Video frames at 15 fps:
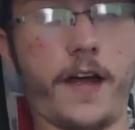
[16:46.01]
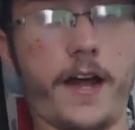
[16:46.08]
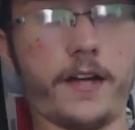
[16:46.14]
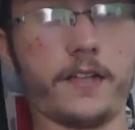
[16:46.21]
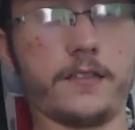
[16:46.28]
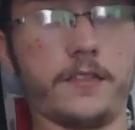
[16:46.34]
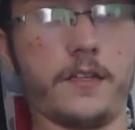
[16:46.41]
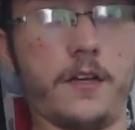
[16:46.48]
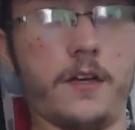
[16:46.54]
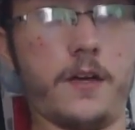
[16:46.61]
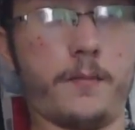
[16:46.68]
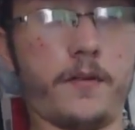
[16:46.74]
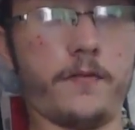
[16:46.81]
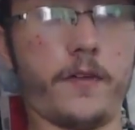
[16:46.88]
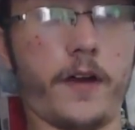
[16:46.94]
facts
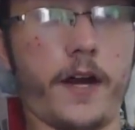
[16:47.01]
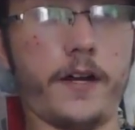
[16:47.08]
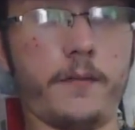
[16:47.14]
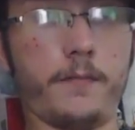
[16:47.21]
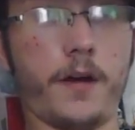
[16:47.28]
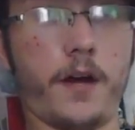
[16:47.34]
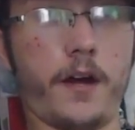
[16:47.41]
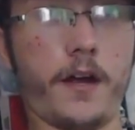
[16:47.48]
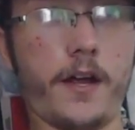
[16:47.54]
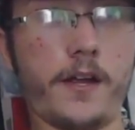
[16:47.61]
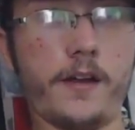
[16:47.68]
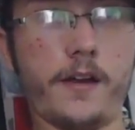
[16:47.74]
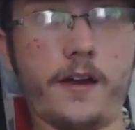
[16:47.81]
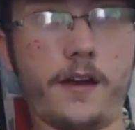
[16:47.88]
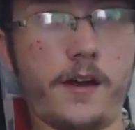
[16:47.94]
provided
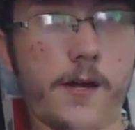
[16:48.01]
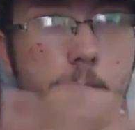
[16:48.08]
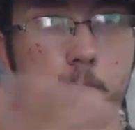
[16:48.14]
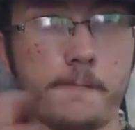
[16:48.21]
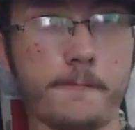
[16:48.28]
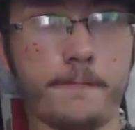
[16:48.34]
by